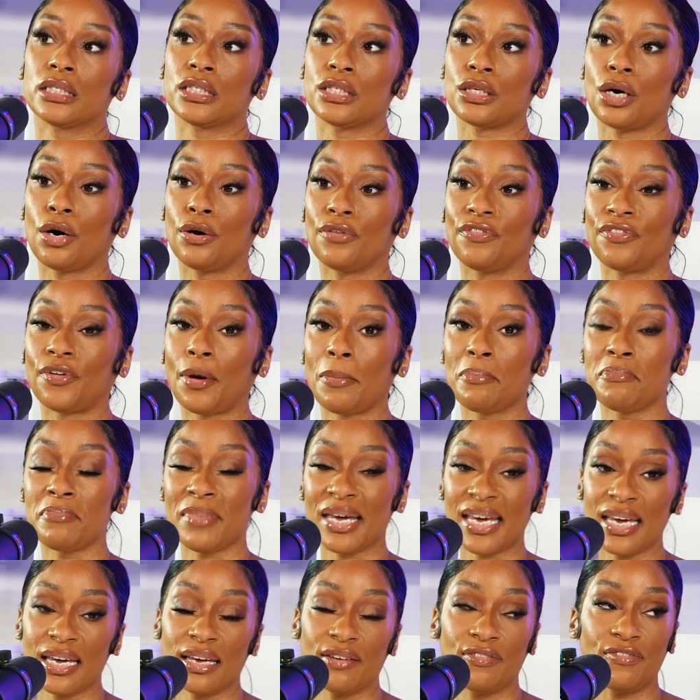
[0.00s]
So for
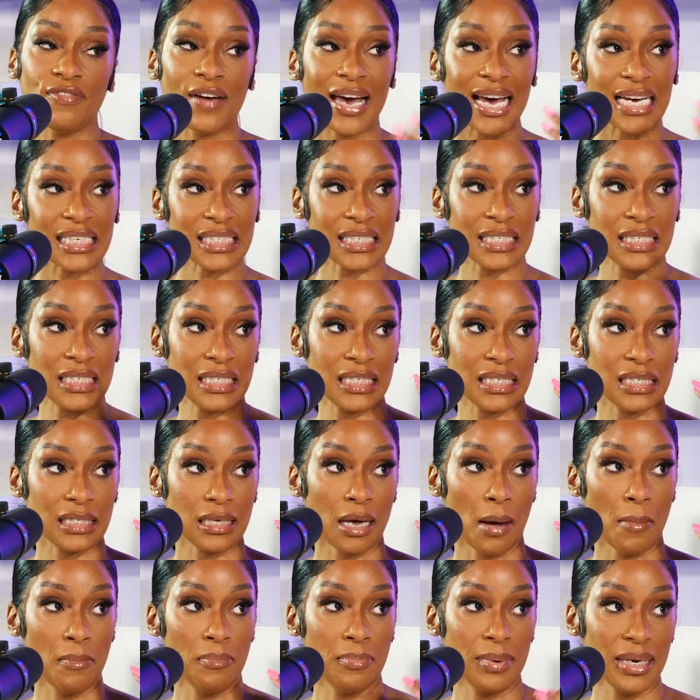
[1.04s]
me, fashion is
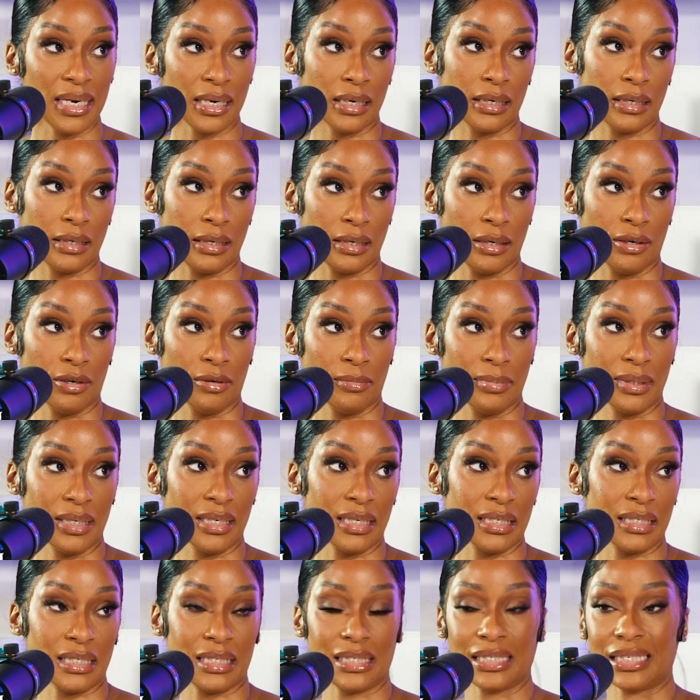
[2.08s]
a big deal
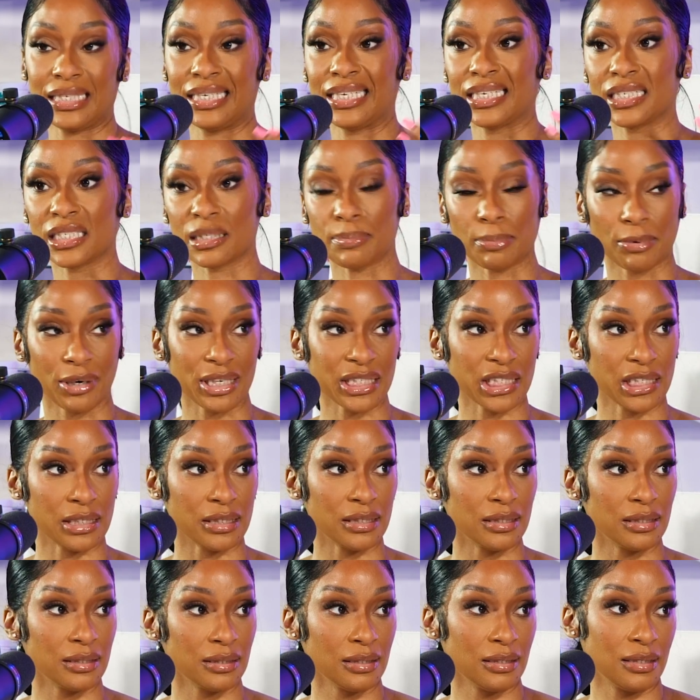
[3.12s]
because it's an
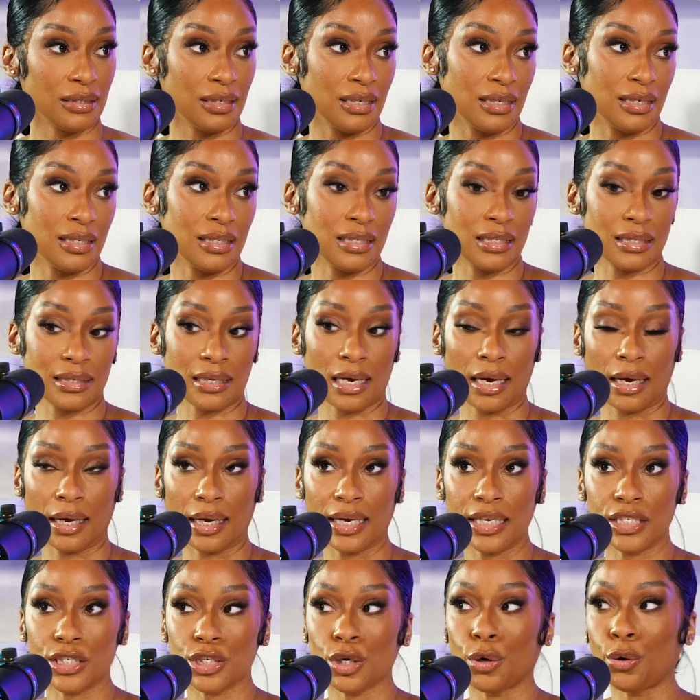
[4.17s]
expression.
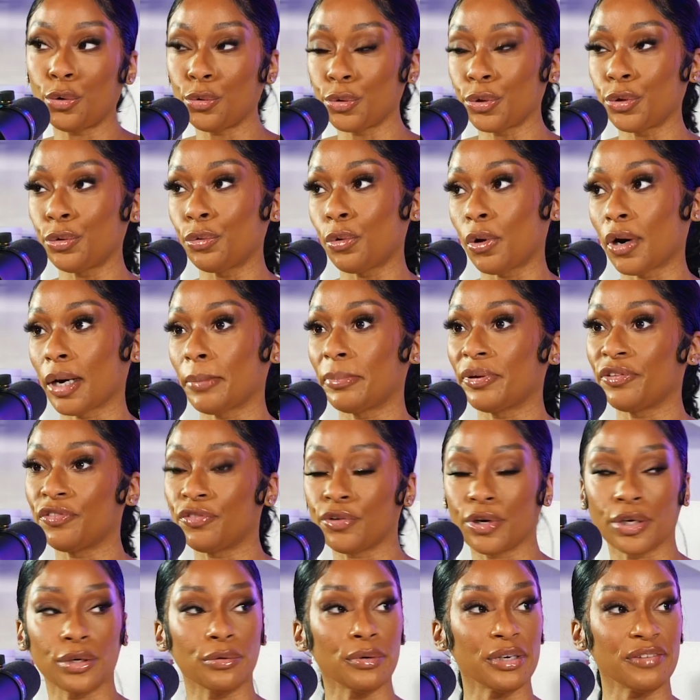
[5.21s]
It's who you are
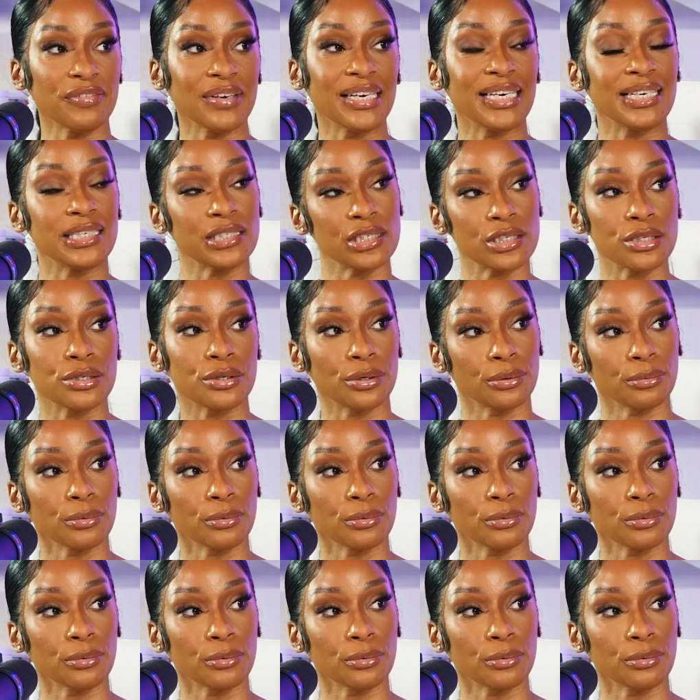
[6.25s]
before you even enter the